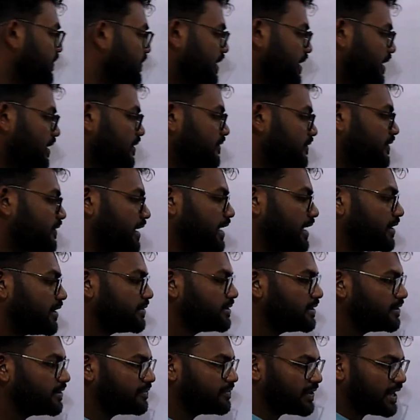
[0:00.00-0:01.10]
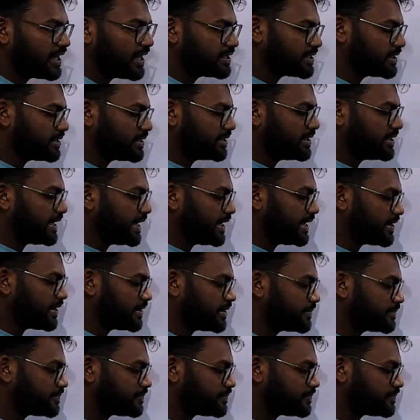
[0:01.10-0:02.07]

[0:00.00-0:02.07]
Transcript: can find out the fractional error.